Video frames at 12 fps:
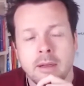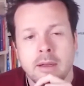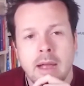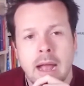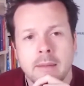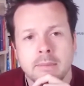
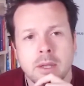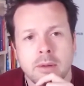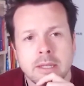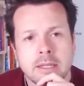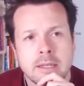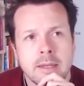Um, so
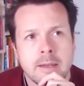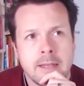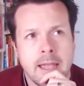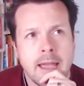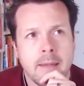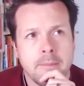it's,
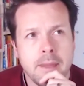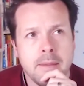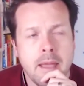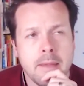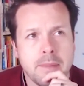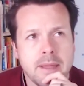yeah, a big,
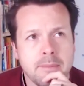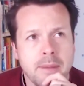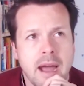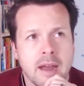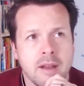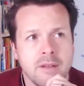a big
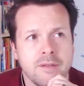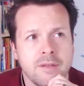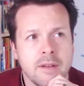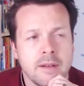part of